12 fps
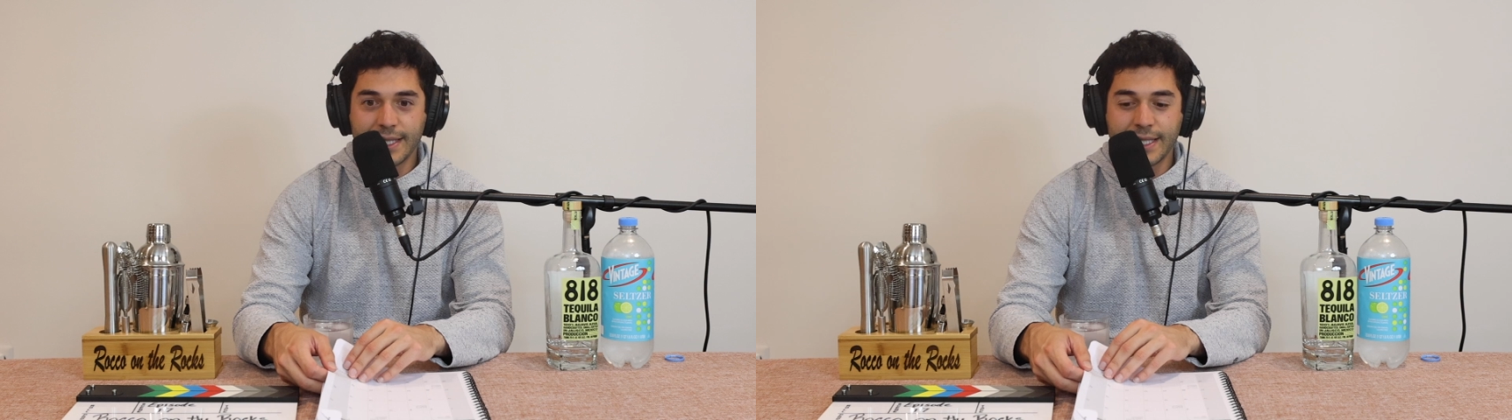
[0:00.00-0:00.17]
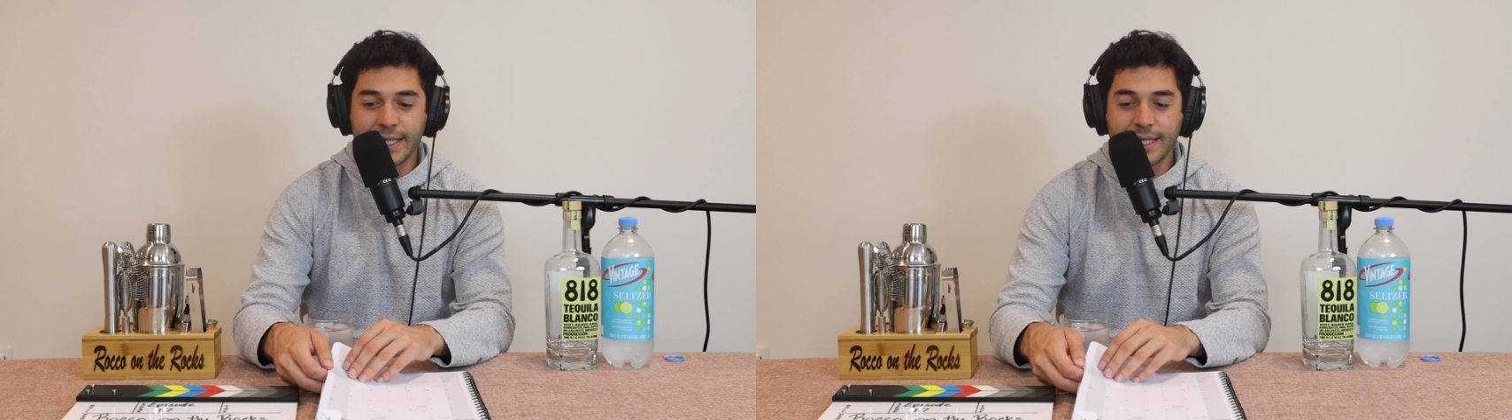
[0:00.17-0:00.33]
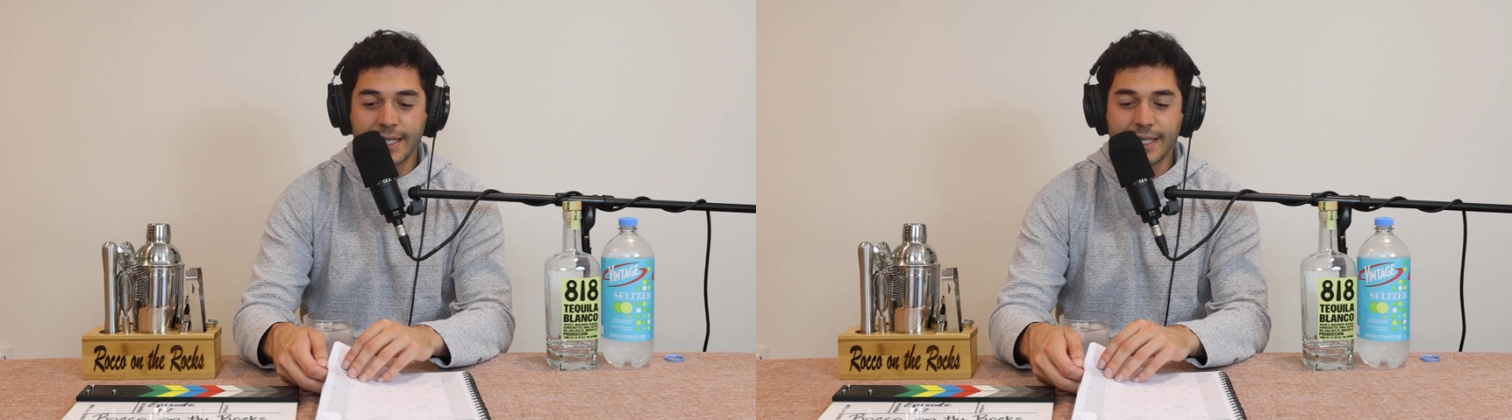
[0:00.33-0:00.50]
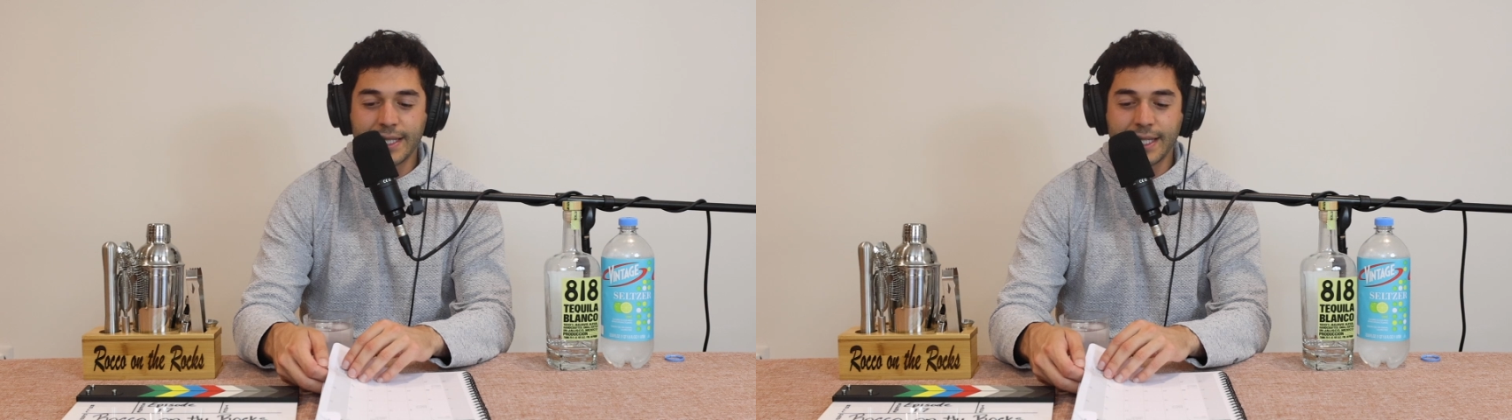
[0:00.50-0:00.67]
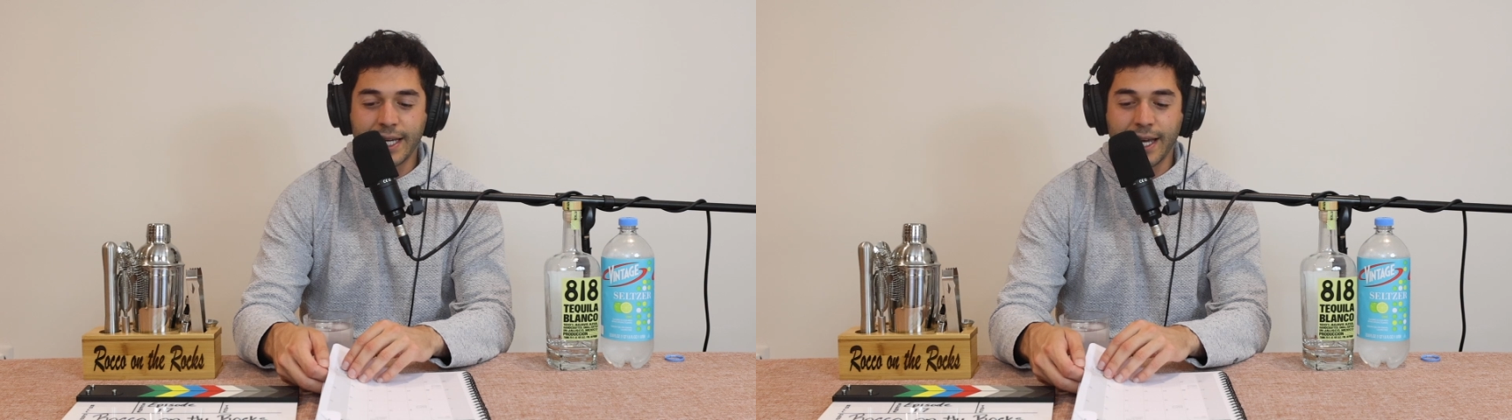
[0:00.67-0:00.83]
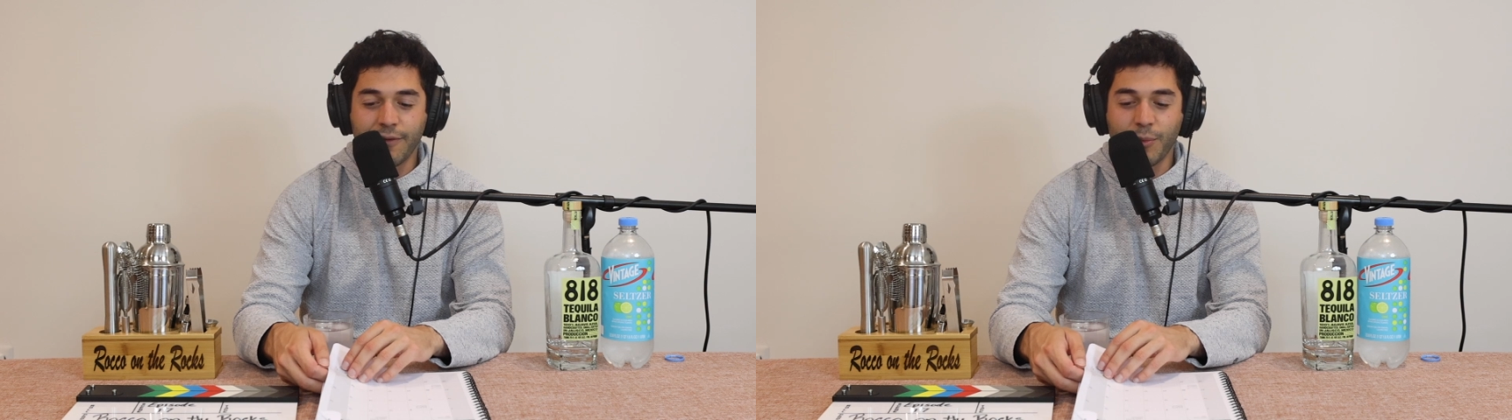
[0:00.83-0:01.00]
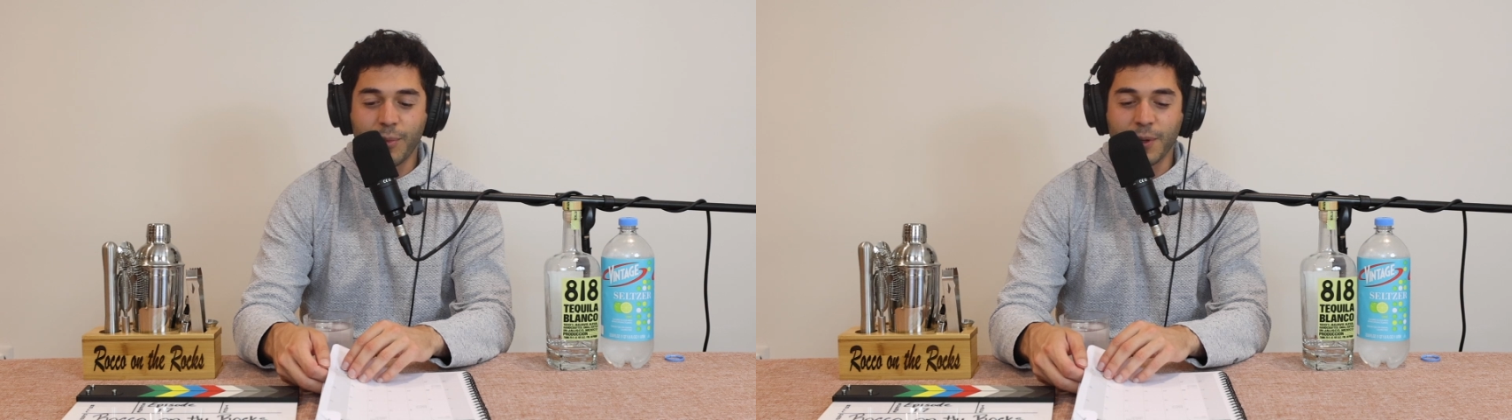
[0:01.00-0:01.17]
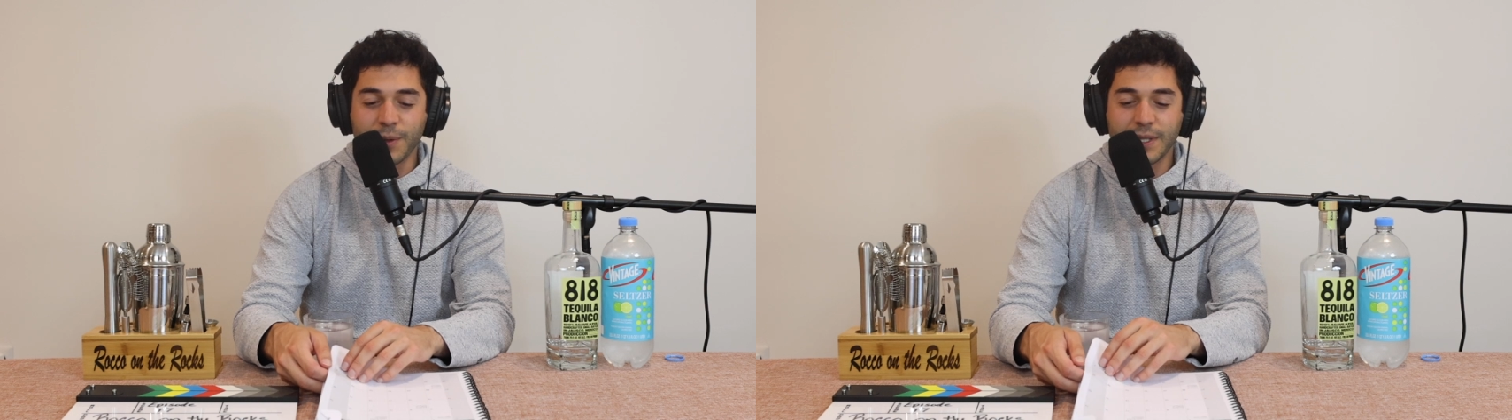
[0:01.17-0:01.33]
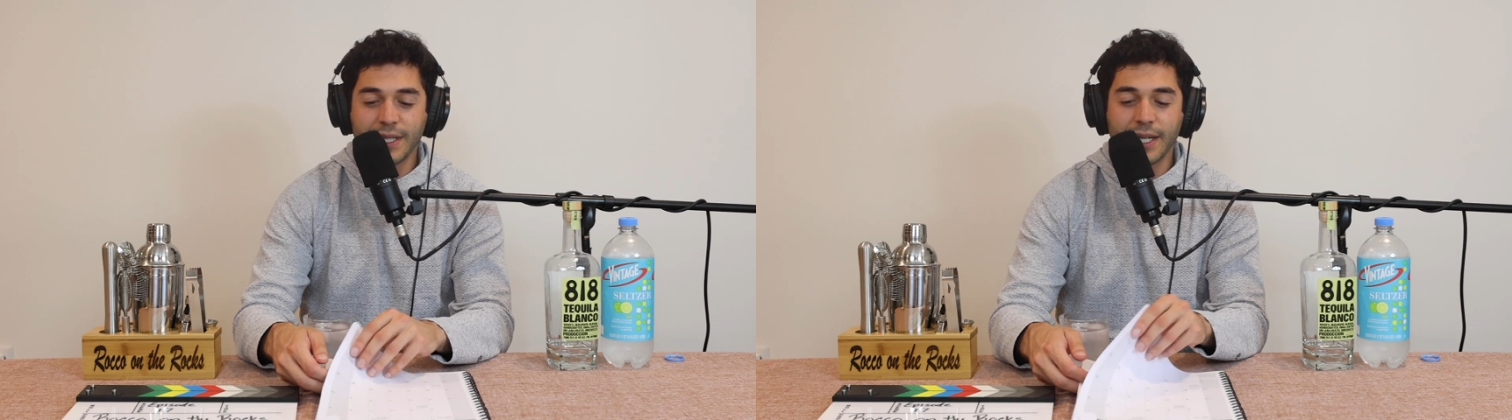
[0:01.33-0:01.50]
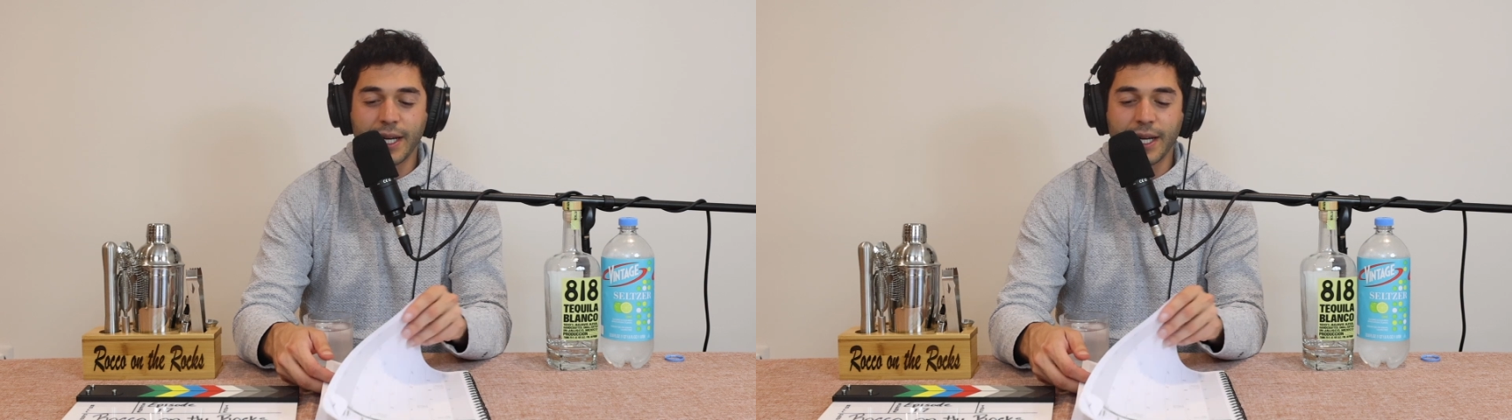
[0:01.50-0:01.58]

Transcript: since I haven't posted.